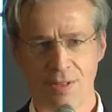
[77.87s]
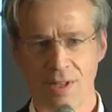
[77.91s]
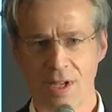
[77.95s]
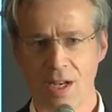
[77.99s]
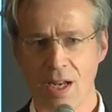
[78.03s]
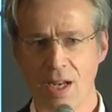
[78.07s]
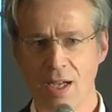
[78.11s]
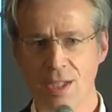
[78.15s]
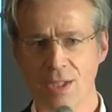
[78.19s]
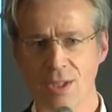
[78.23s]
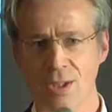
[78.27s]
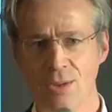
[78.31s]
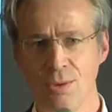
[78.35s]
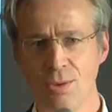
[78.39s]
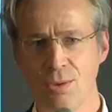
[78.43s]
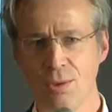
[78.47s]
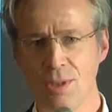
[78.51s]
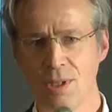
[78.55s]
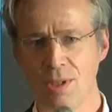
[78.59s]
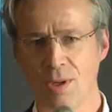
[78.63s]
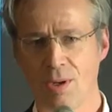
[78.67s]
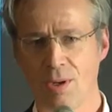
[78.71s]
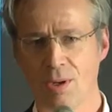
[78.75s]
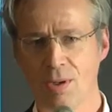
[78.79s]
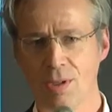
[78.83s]
And the last
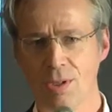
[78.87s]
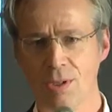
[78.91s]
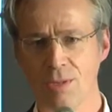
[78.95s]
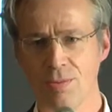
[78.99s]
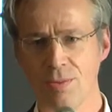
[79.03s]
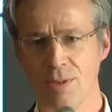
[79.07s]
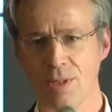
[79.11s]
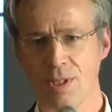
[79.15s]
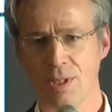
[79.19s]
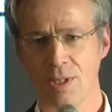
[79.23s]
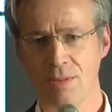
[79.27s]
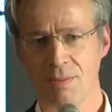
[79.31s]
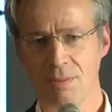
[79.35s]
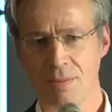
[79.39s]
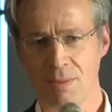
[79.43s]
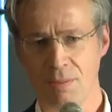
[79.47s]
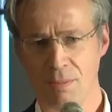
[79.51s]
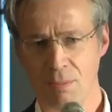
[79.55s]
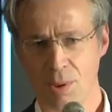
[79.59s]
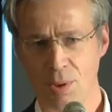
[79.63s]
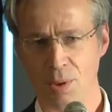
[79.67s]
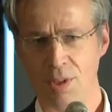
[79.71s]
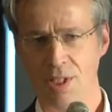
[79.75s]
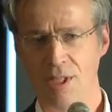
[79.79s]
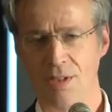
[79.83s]
two talks were
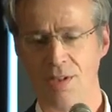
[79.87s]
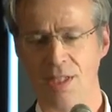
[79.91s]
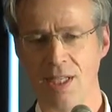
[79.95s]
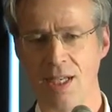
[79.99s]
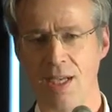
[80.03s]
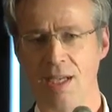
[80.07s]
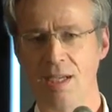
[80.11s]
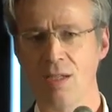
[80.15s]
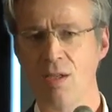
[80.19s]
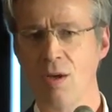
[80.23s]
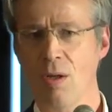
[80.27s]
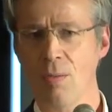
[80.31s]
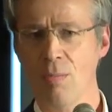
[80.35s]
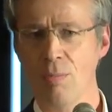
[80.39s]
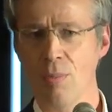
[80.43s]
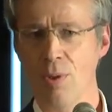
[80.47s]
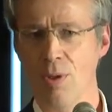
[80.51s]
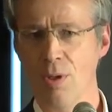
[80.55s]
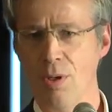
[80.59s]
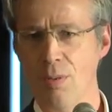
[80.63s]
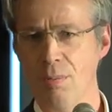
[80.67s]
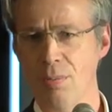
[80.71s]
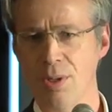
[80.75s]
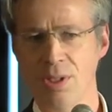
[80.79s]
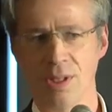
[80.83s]
put at the end on
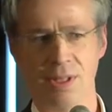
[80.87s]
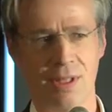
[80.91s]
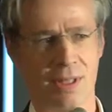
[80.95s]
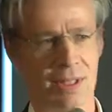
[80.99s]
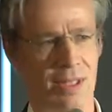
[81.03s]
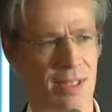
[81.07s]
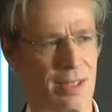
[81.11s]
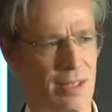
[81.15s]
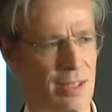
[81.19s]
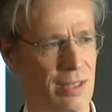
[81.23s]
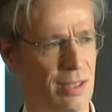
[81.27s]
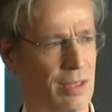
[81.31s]
purpose.